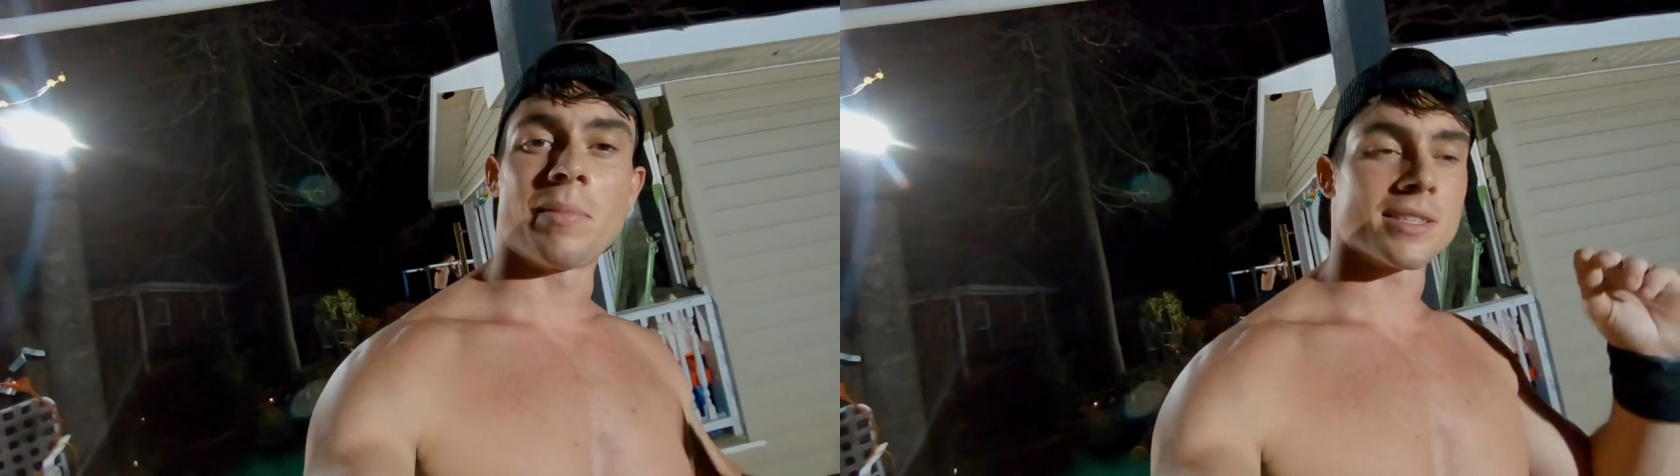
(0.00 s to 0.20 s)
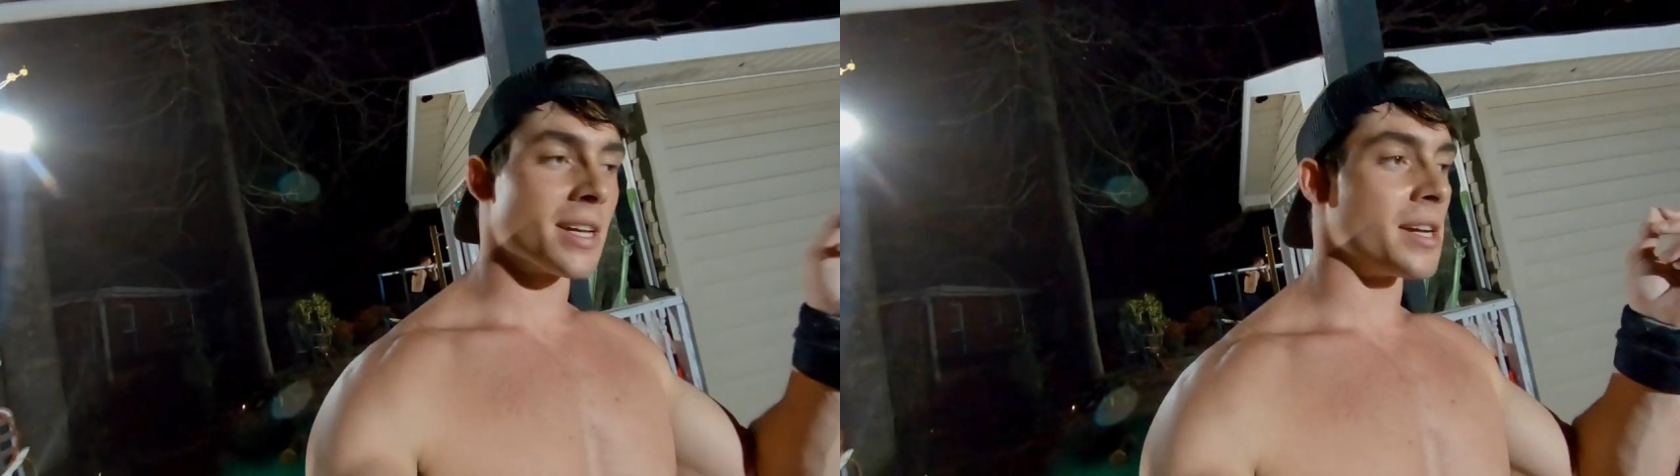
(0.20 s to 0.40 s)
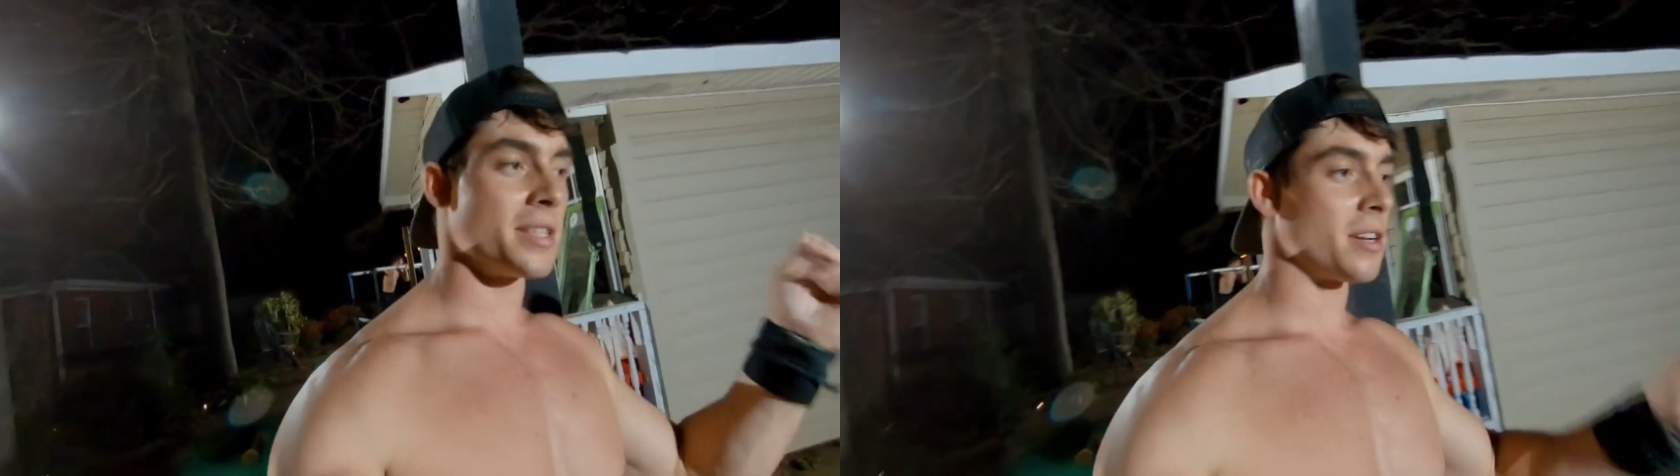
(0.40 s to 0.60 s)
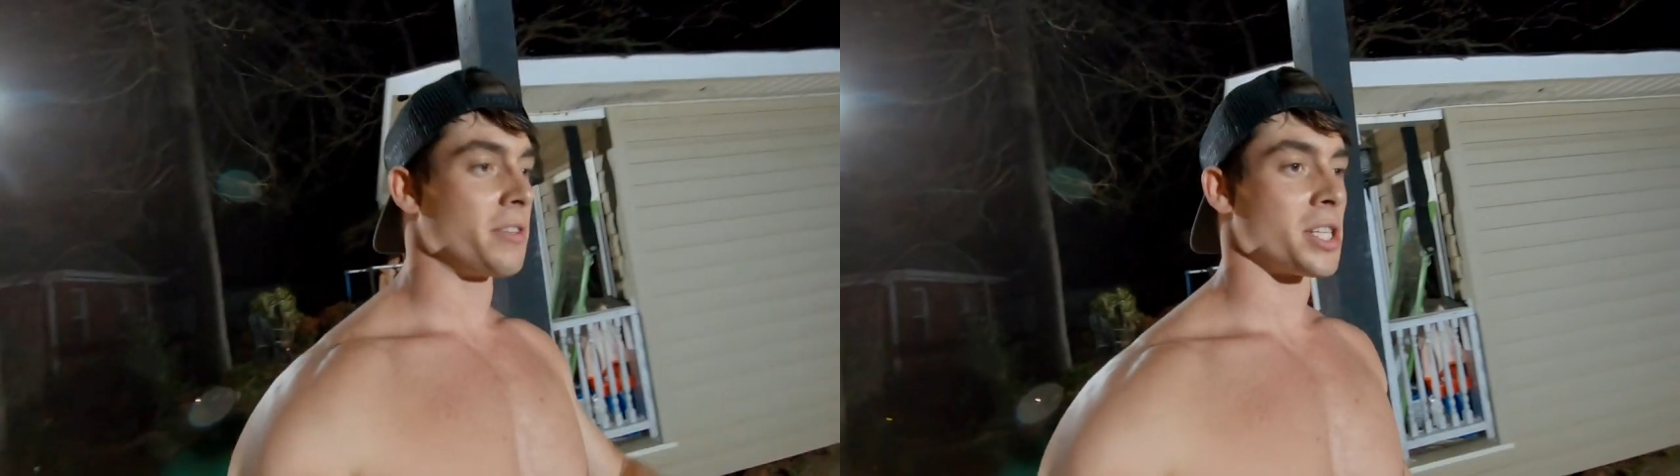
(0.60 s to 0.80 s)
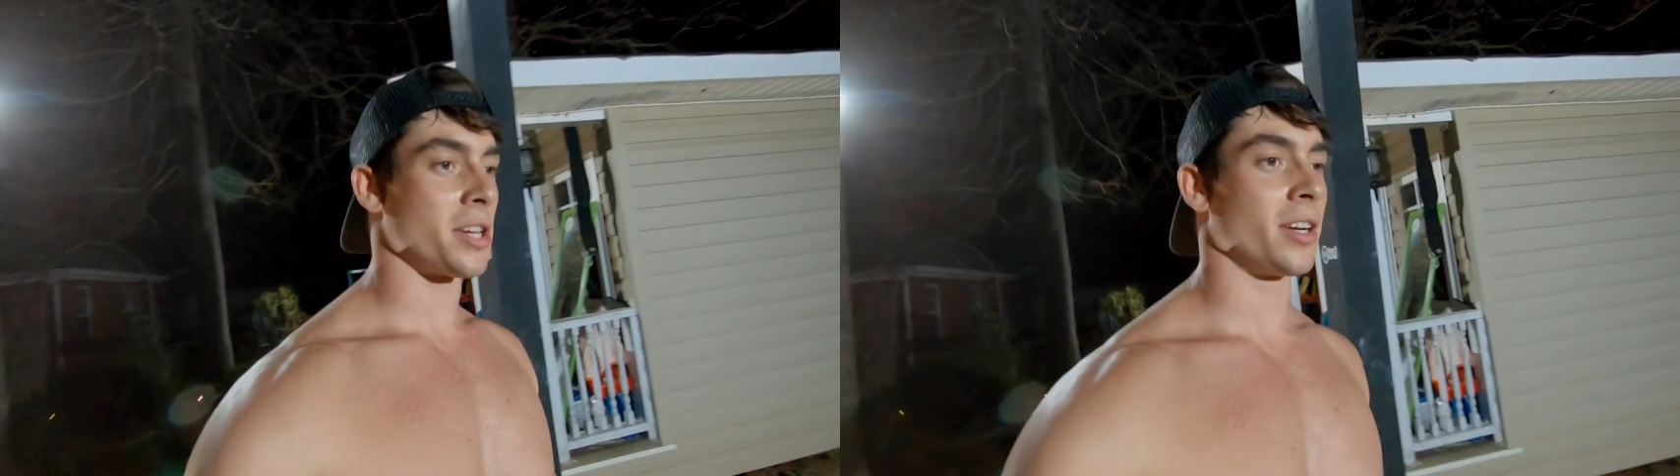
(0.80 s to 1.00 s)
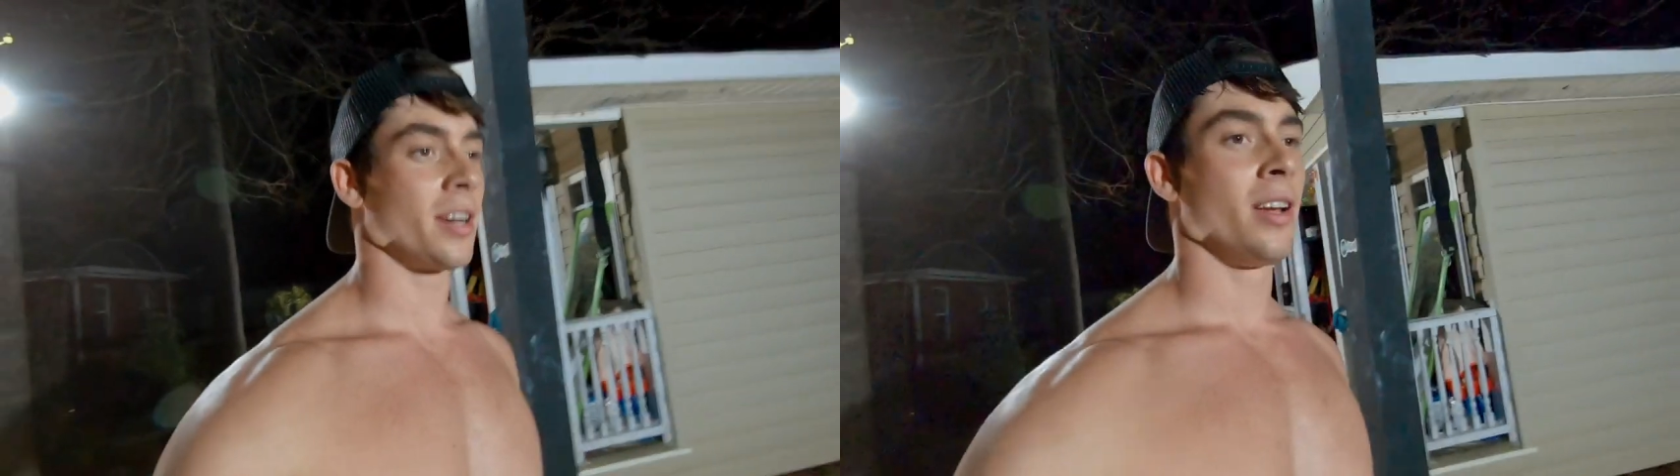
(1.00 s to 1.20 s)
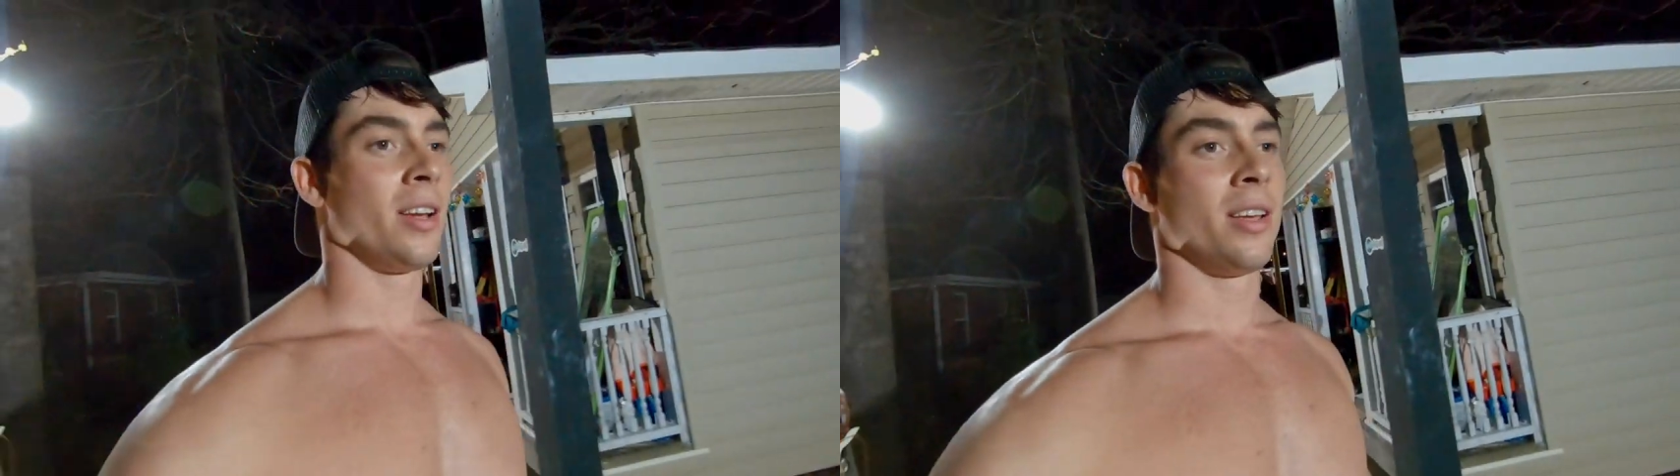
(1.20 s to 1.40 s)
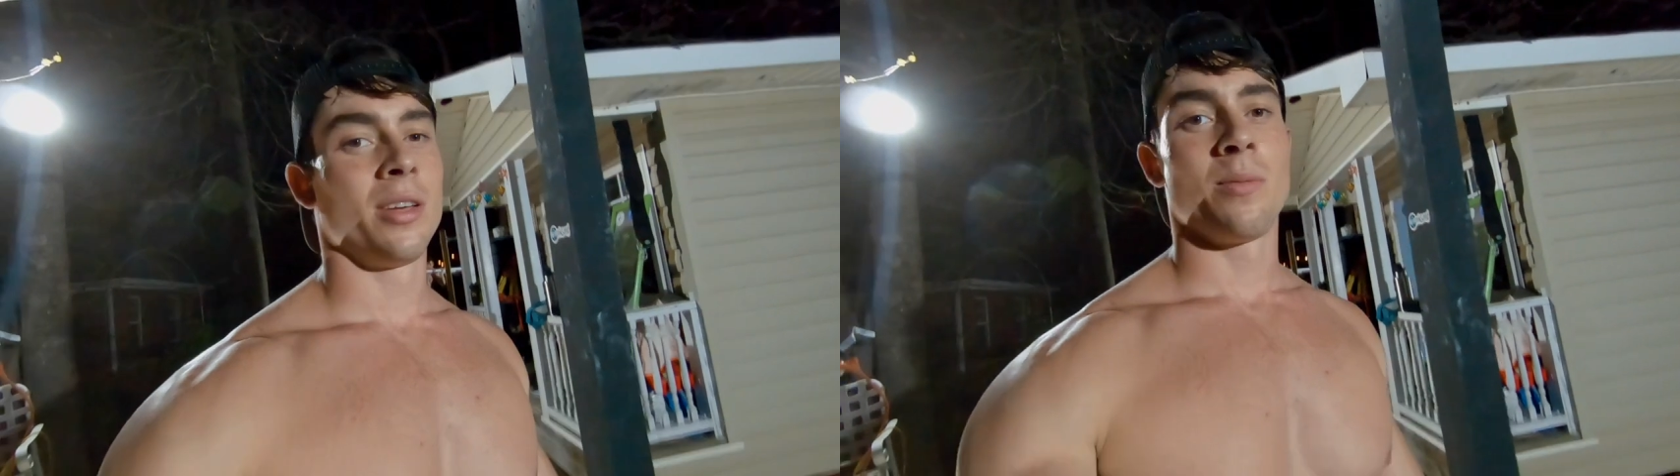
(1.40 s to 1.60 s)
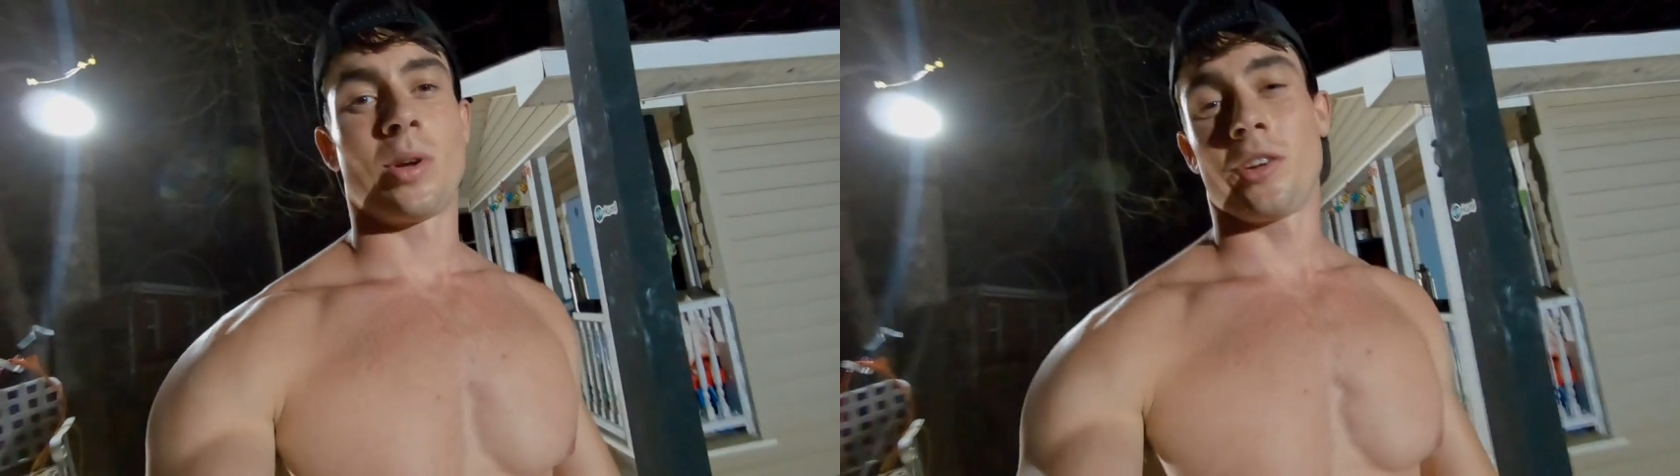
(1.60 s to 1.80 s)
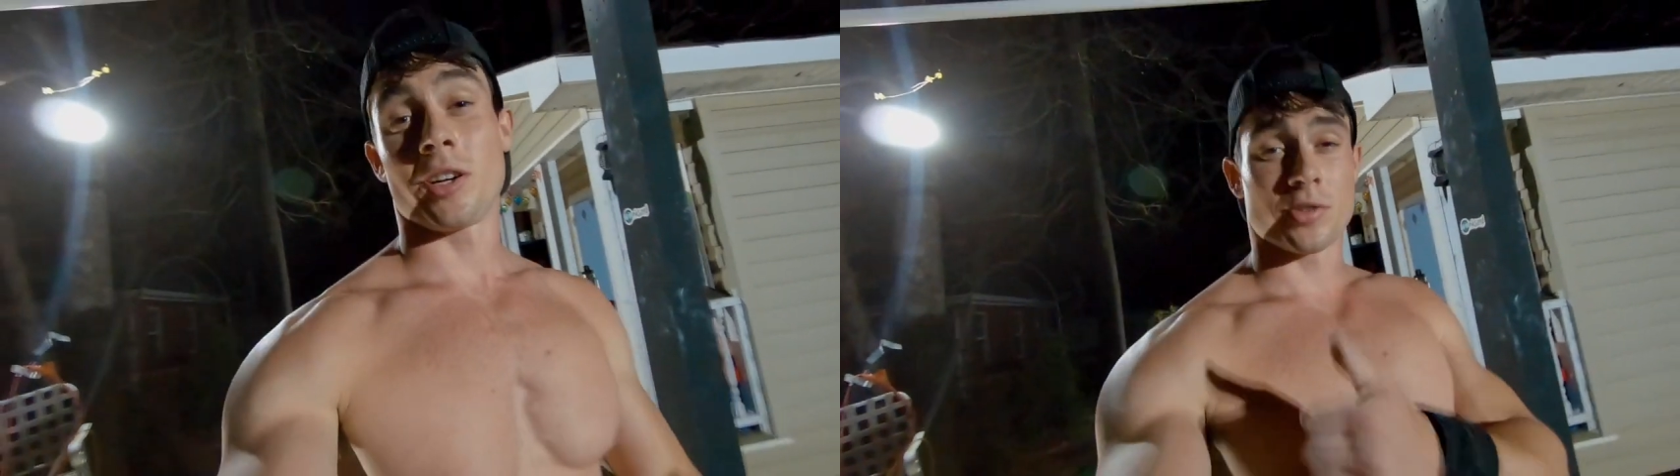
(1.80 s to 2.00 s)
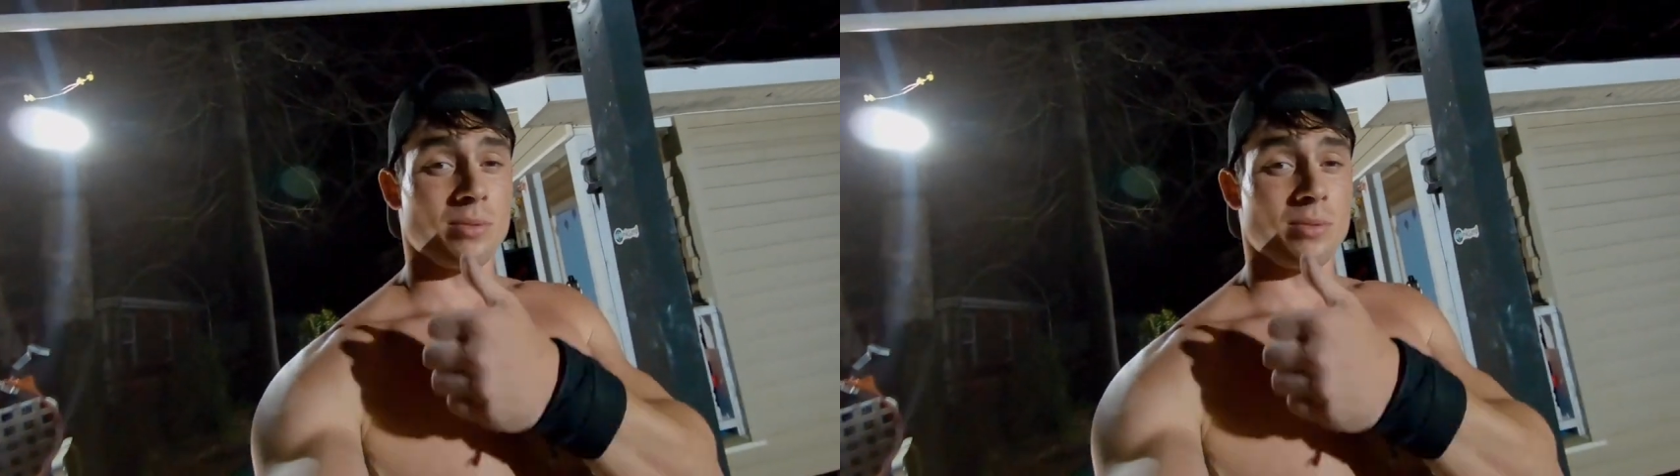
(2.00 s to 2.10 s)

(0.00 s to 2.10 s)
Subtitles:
bounce ideas off each other, whether it's